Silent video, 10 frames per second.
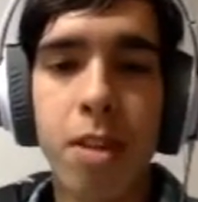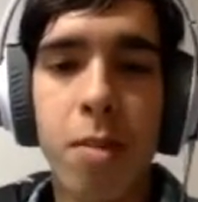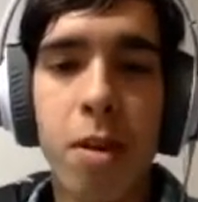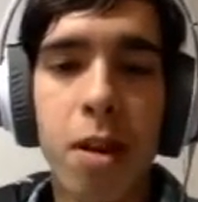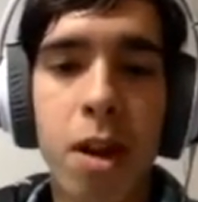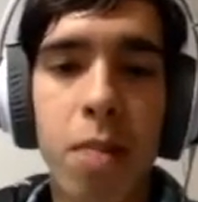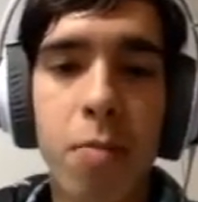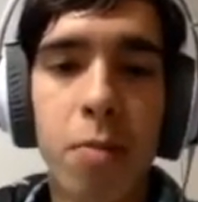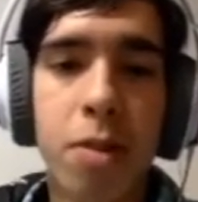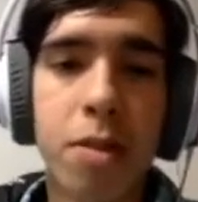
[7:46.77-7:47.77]
them all up
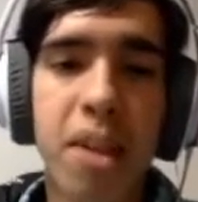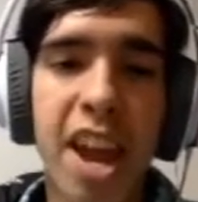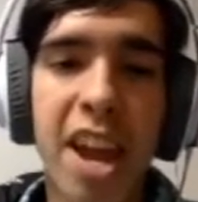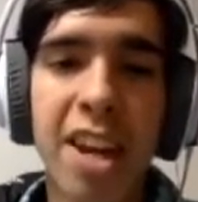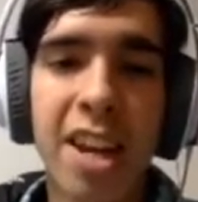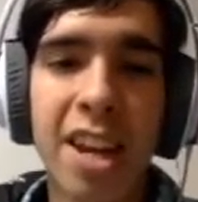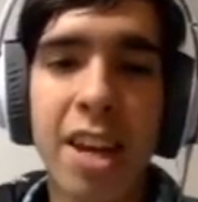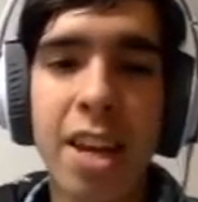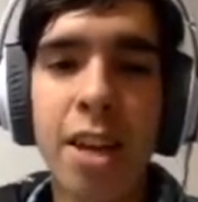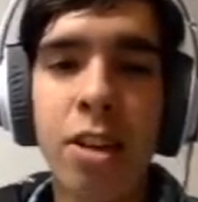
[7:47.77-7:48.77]
with 10
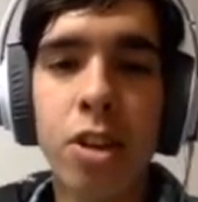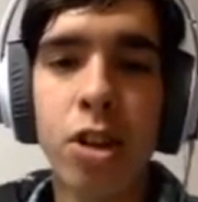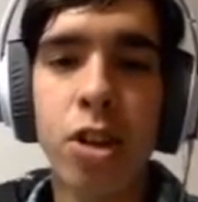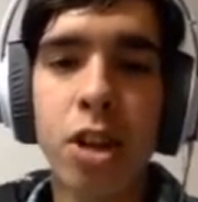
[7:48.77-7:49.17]
each.